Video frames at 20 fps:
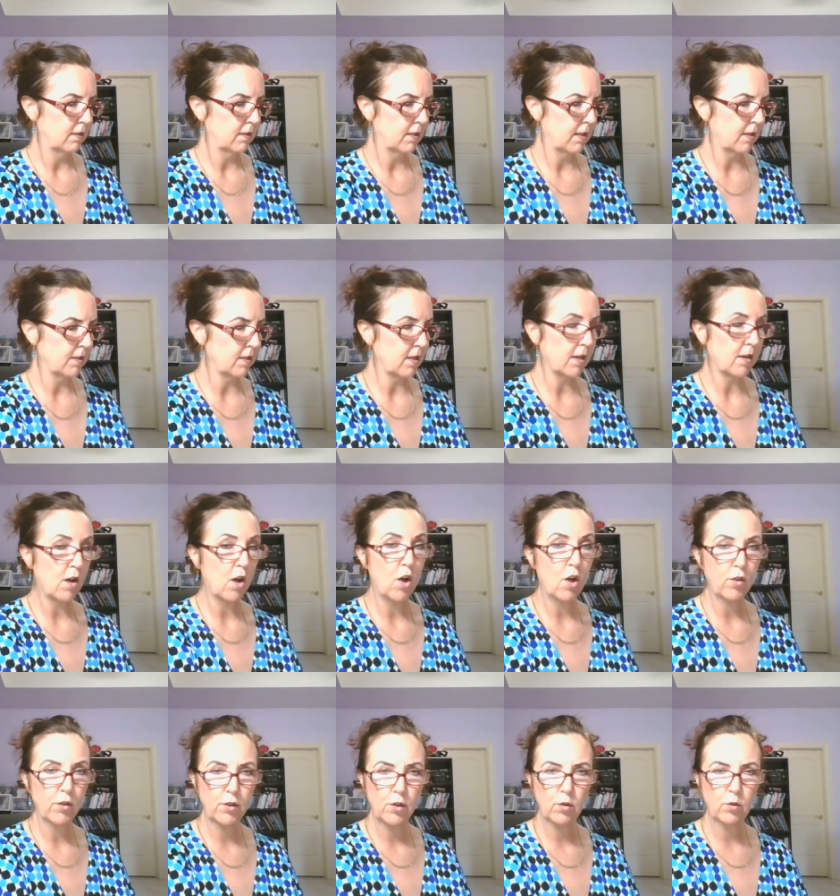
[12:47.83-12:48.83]
sounds like
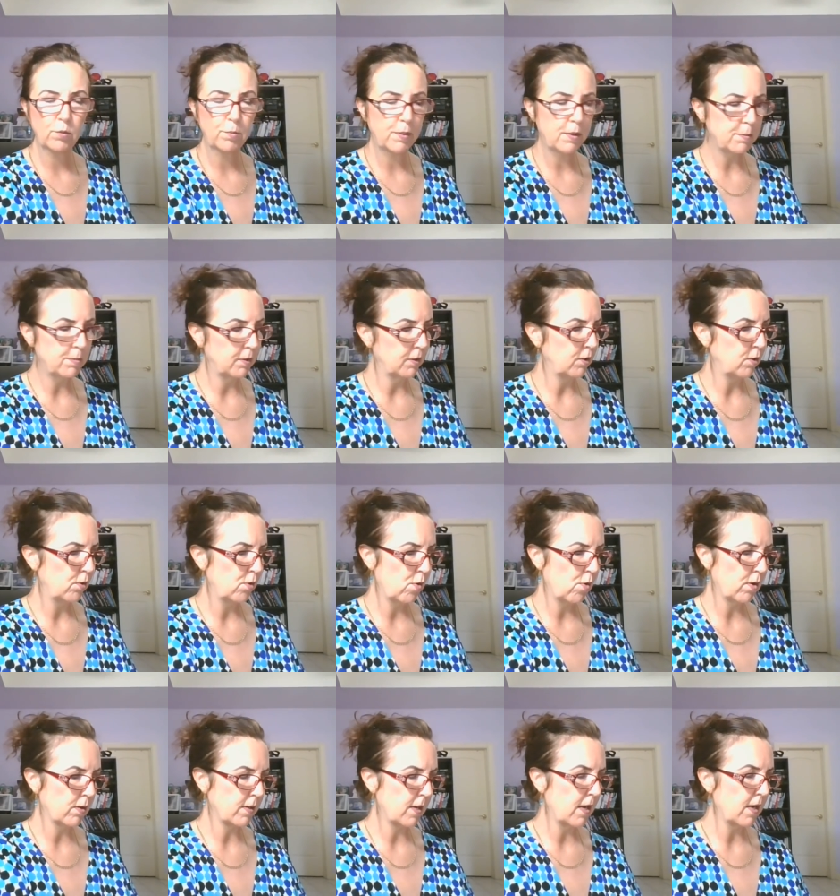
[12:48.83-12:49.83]
all the old people in New
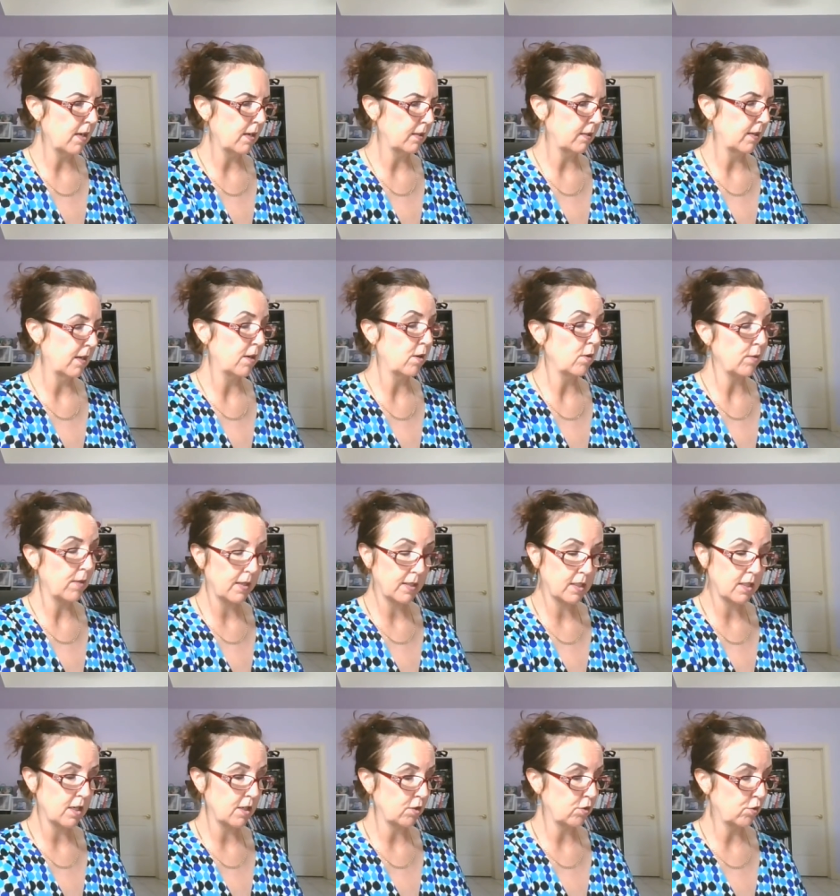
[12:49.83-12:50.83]
York died. I know
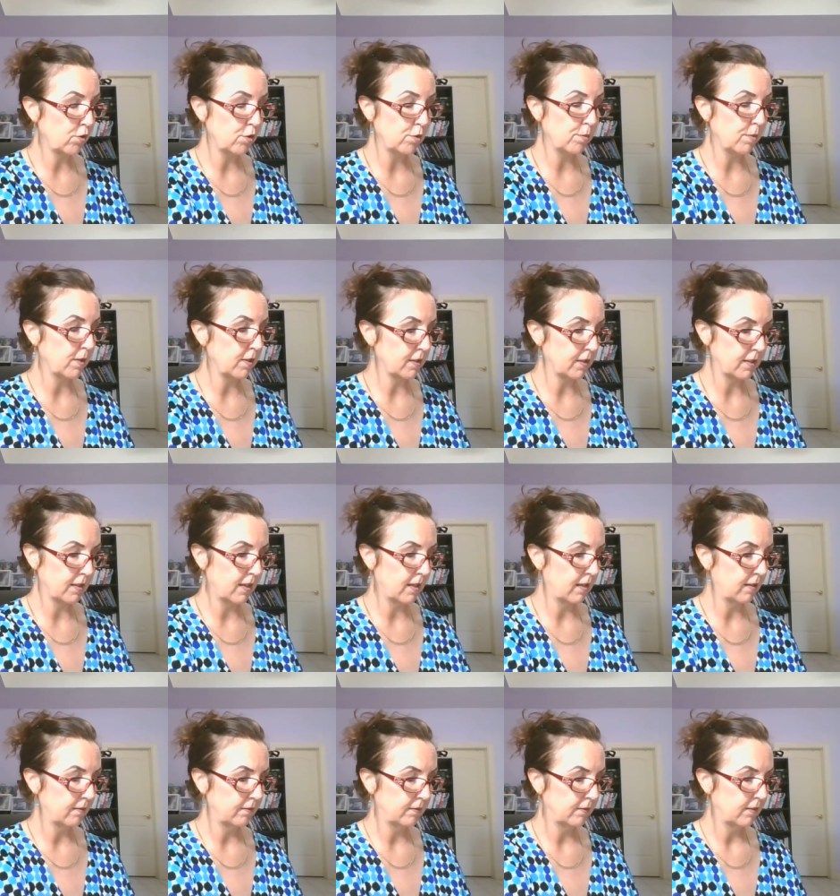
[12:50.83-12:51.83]
that's not true because
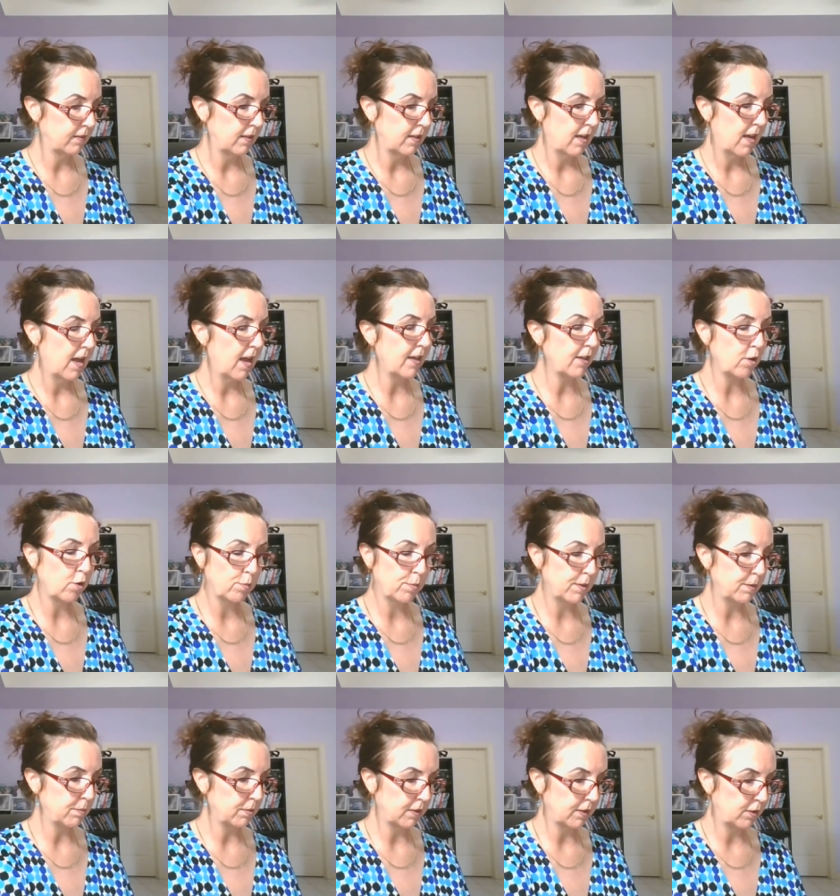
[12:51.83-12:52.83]
I know
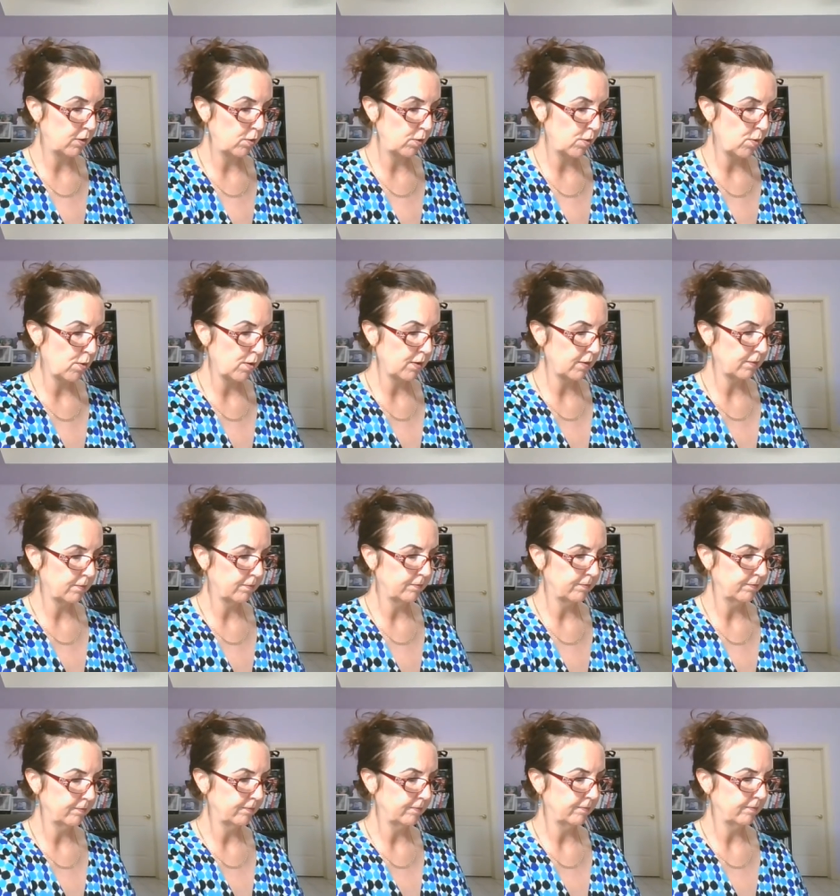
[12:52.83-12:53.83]
people in New York,
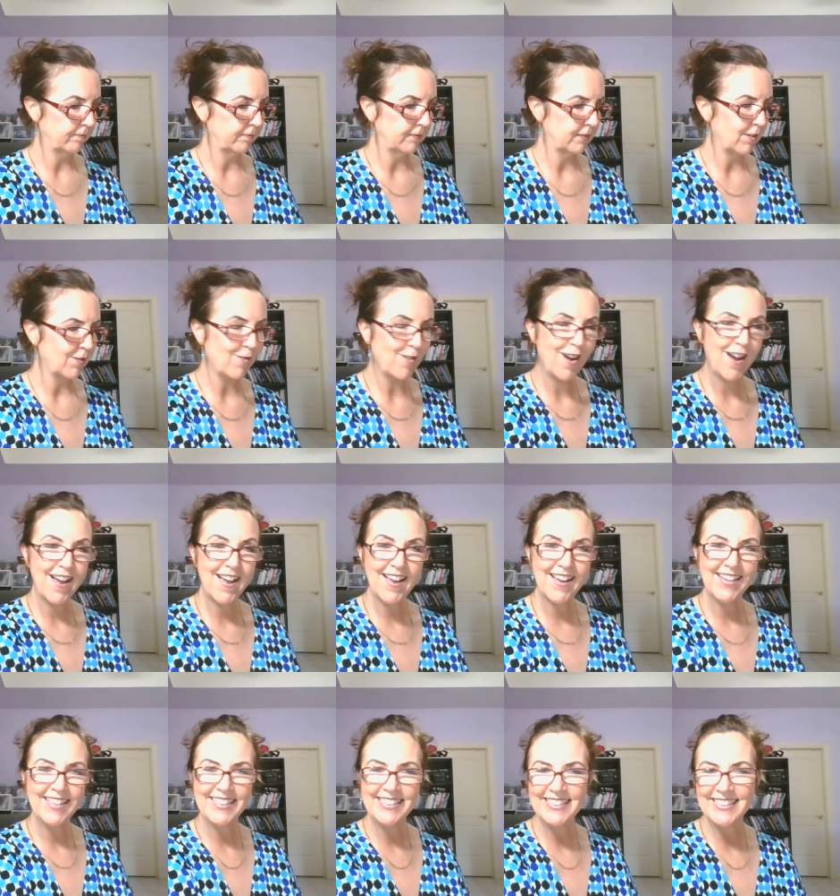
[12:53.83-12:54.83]

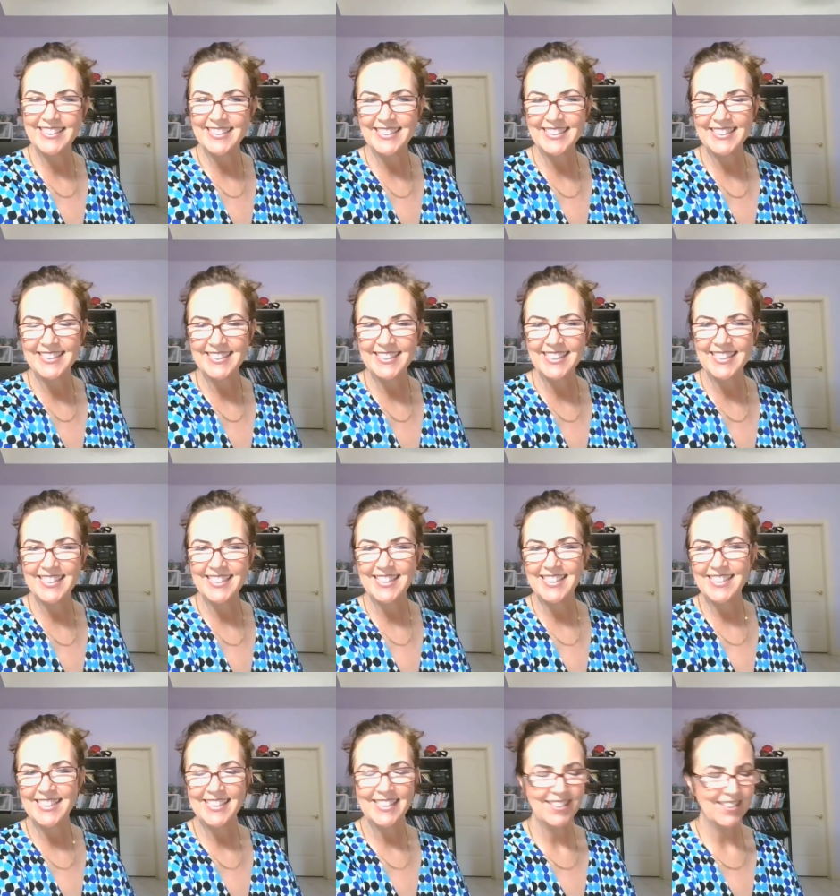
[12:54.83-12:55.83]
right?
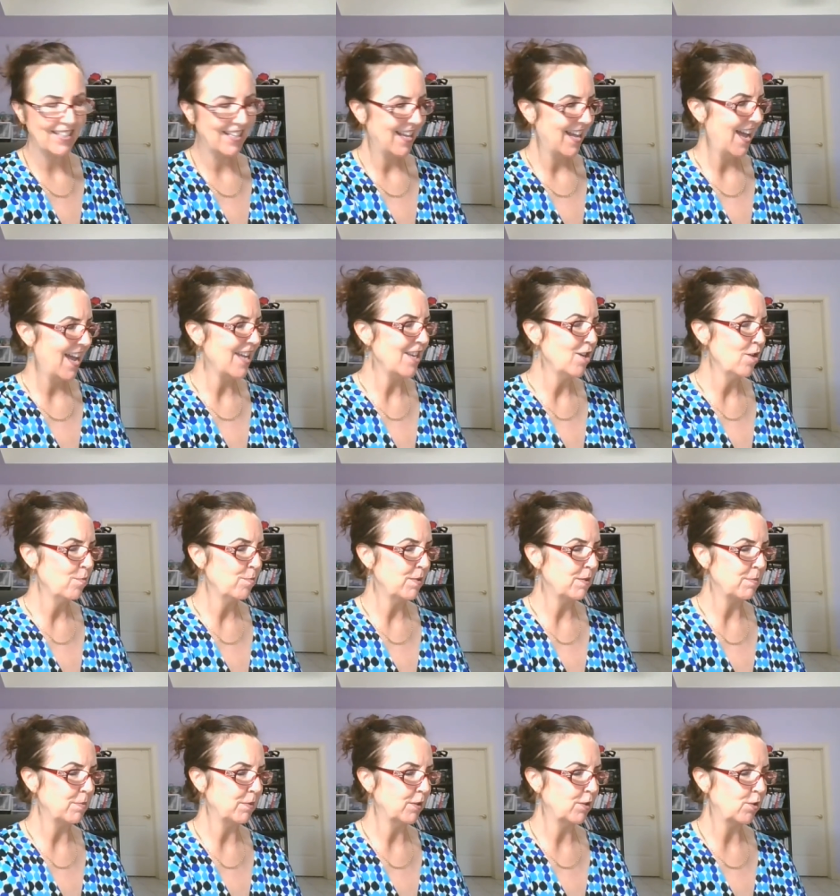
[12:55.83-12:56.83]
I know
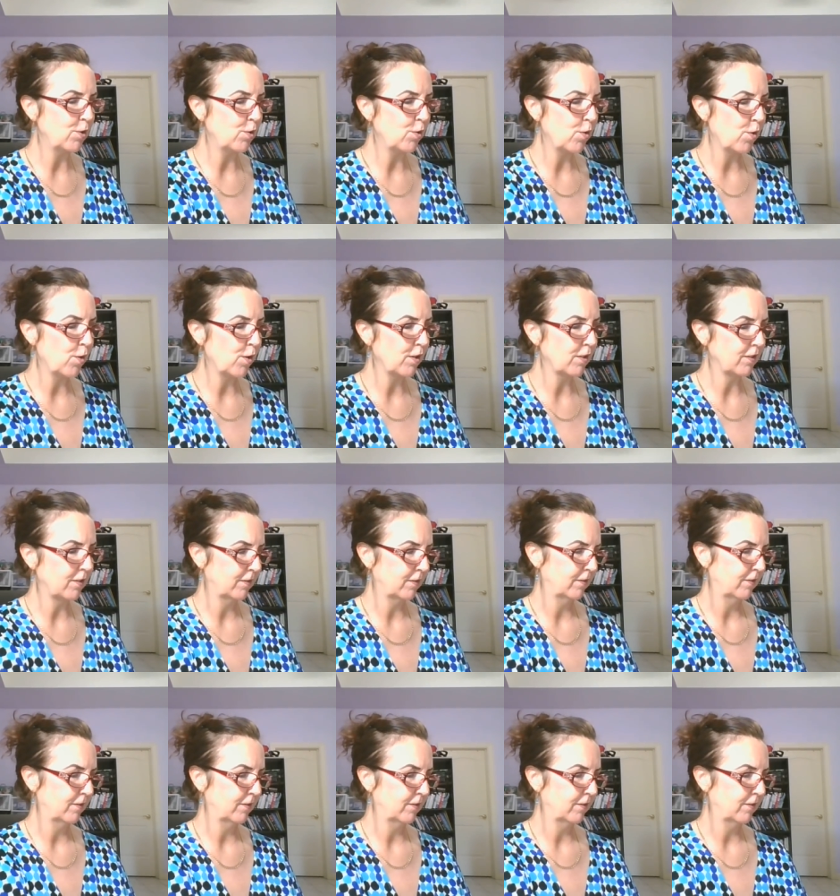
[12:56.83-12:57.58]
people in New York.